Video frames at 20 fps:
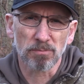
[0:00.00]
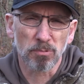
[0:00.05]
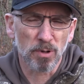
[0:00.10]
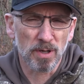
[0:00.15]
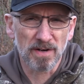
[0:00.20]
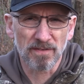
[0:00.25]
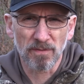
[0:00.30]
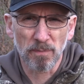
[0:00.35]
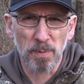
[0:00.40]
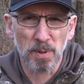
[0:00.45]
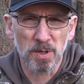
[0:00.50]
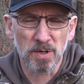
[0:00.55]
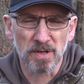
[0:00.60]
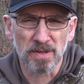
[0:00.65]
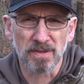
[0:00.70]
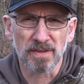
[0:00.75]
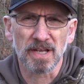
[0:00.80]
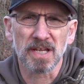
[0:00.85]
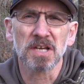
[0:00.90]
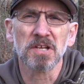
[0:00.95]
whatever part
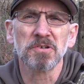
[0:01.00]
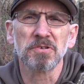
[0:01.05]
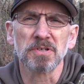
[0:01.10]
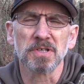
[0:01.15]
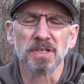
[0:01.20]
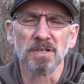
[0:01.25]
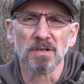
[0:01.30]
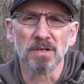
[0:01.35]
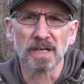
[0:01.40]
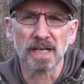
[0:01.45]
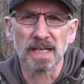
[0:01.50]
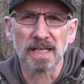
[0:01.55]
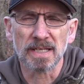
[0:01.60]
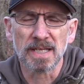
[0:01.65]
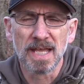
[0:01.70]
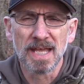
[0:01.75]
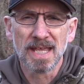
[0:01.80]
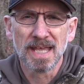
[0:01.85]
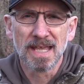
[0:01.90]
of the country you're in,